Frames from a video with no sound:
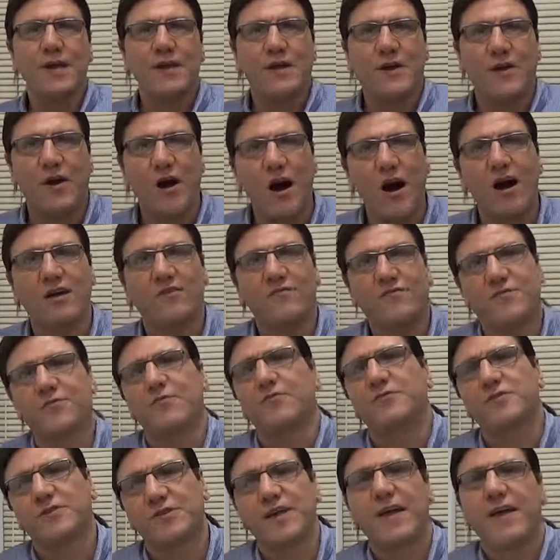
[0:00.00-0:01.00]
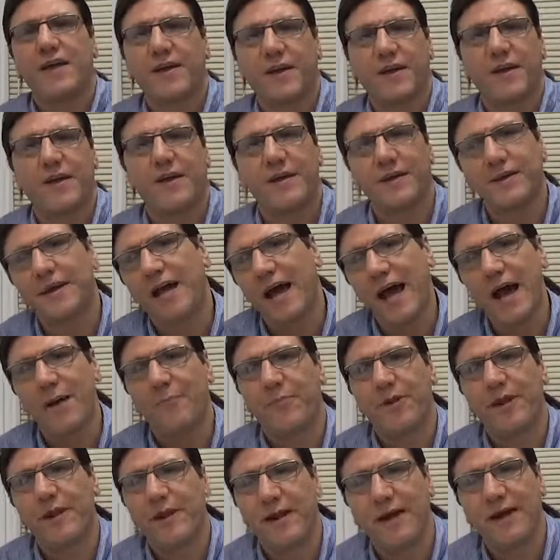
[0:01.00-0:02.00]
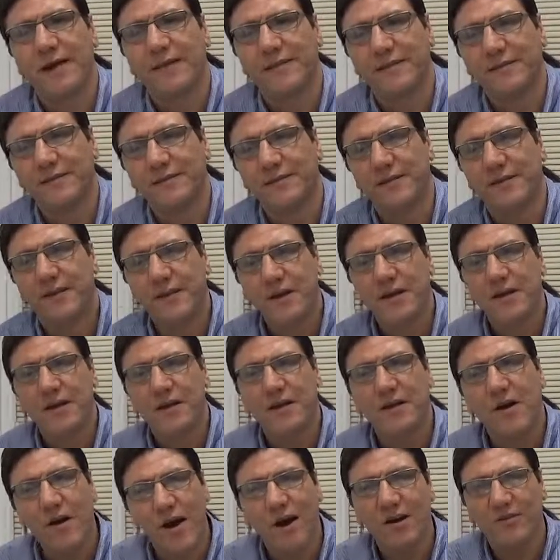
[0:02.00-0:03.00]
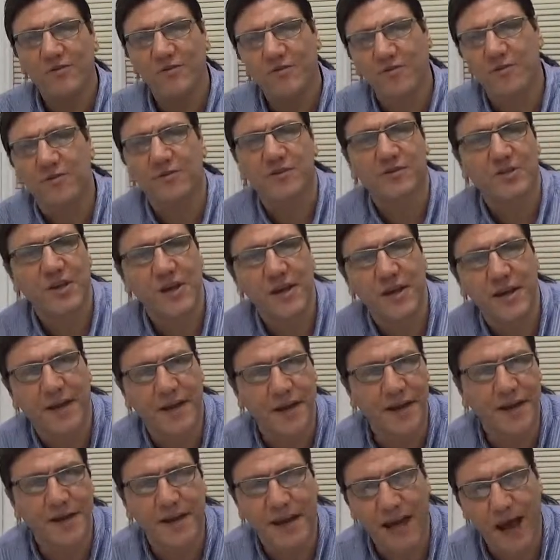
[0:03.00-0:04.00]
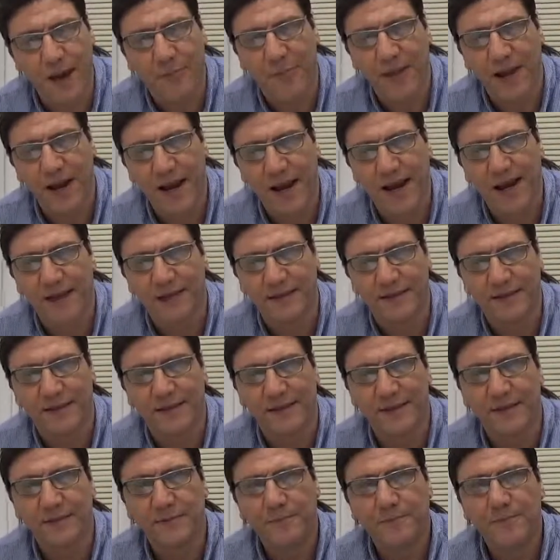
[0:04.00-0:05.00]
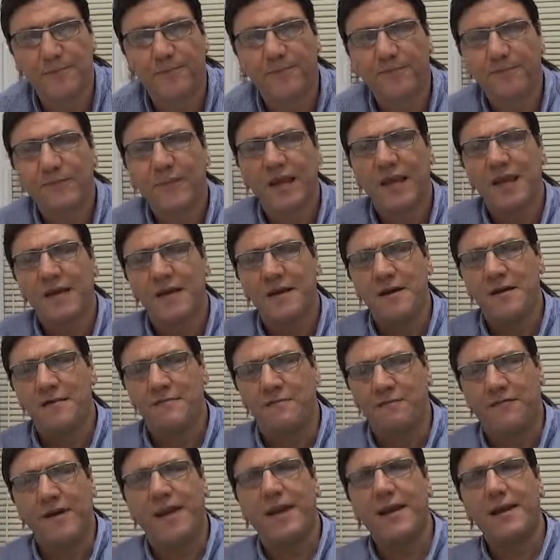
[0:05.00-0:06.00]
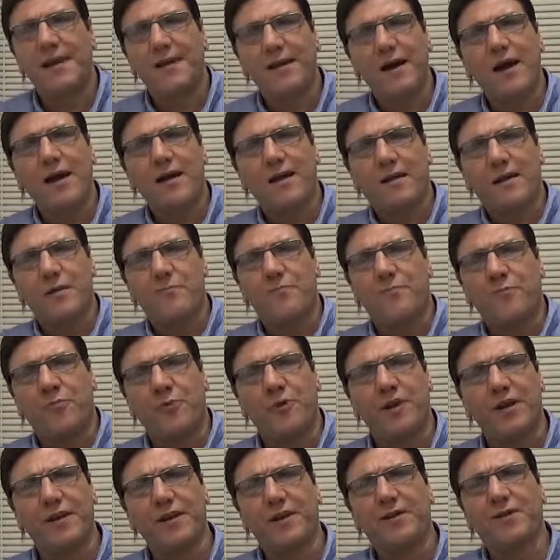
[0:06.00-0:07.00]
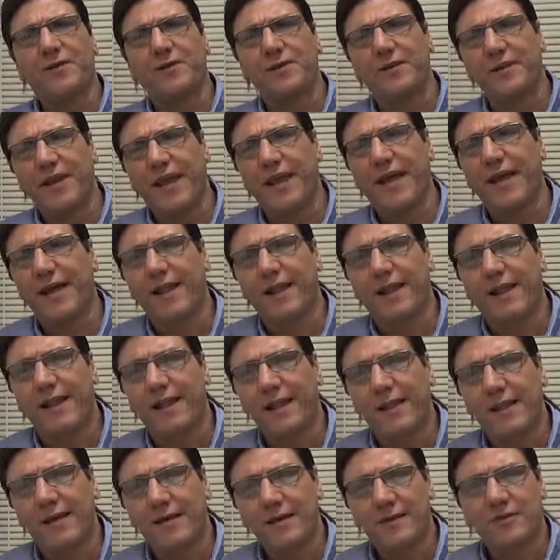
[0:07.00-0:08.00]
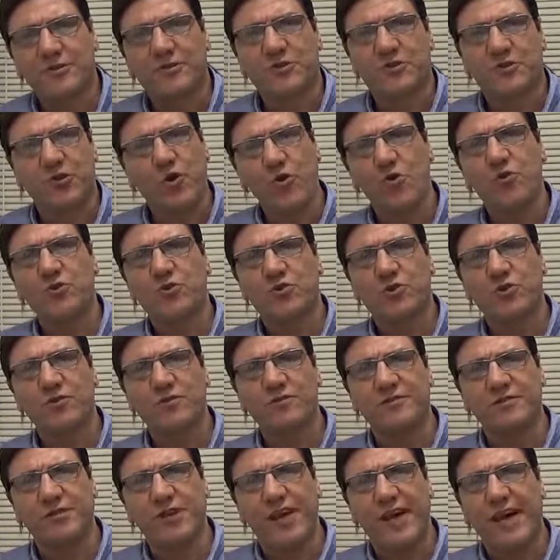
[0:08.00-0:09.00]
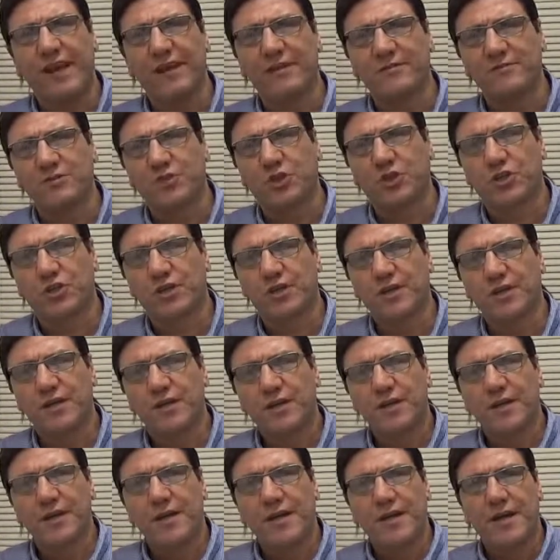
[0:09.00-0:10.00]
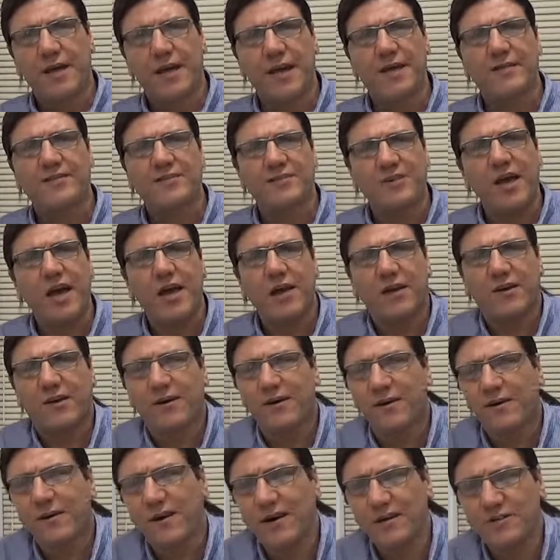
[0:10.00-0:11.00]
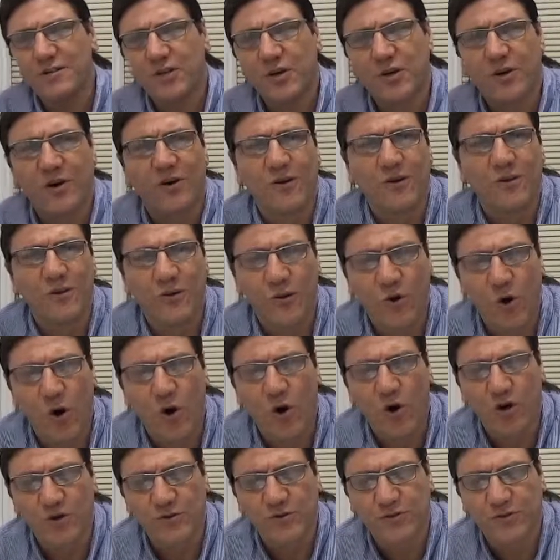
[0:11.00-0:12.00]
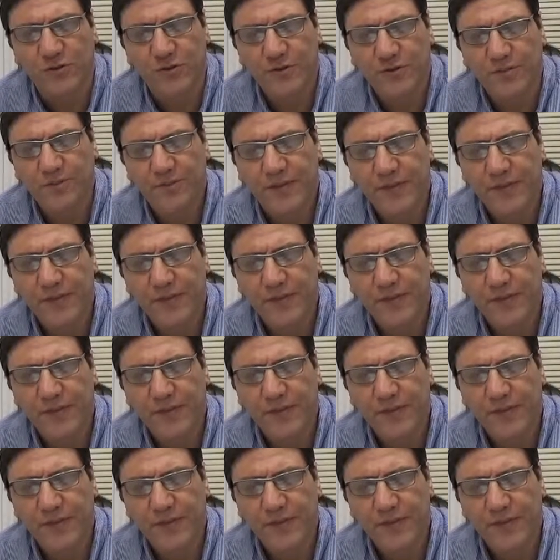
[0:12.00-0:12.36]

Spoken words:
Godforsaken happy land. Godforsaken happy land. Feel like a political nail, social zilch, a psychological knot.